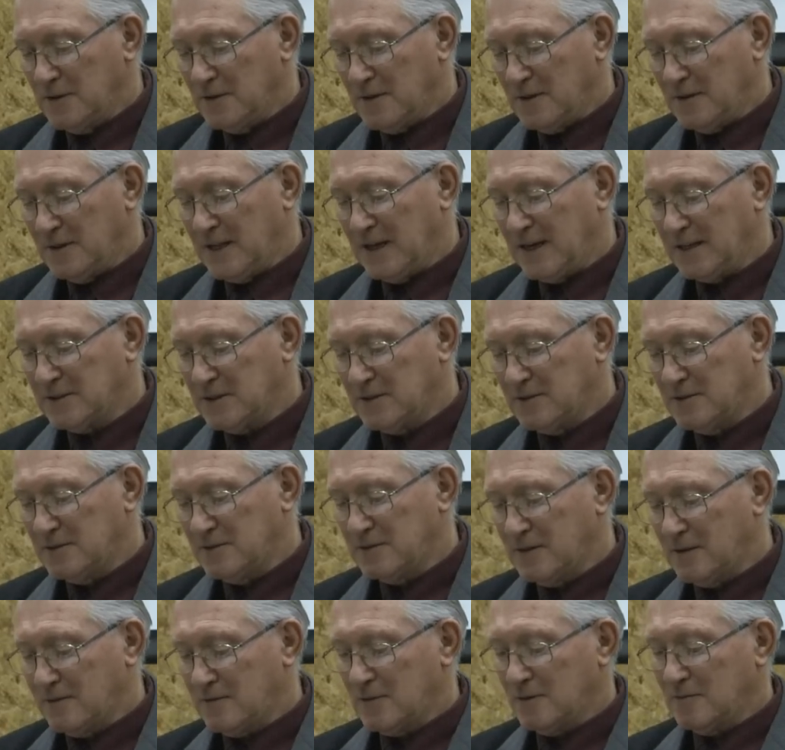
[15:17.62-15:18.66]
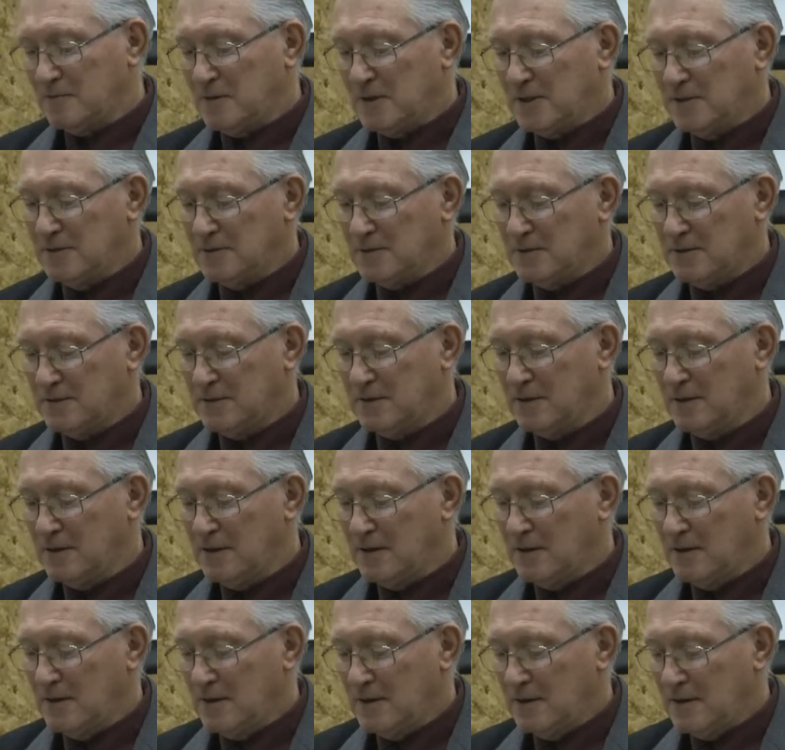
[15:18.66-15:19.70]
the last several months,
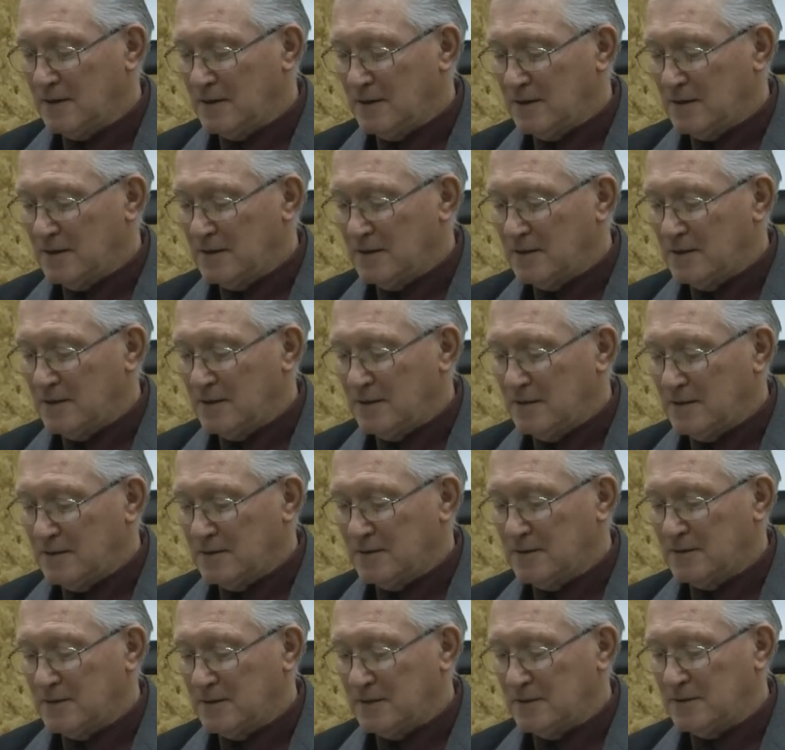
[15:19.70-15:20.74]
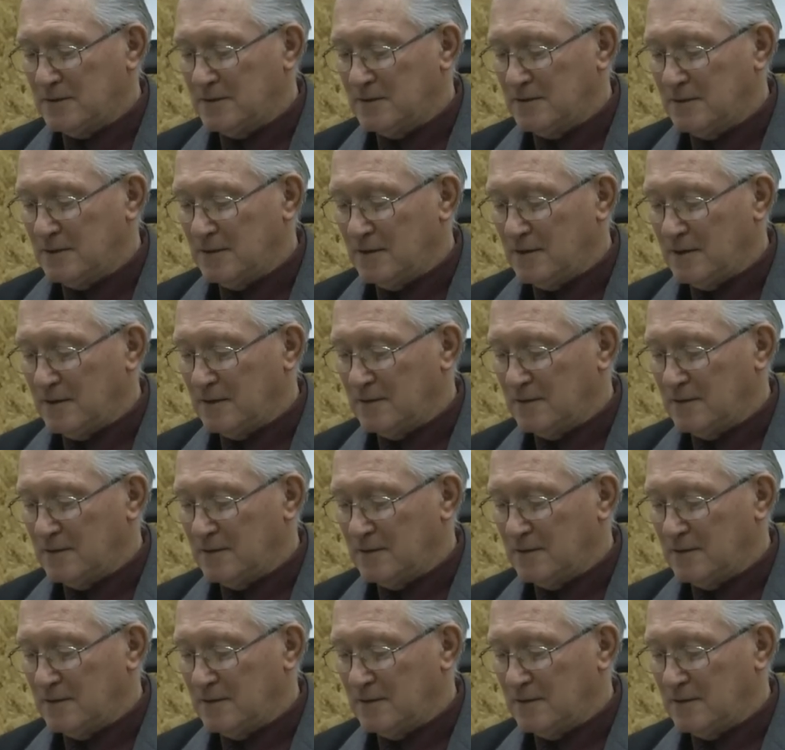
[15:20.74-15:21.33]
since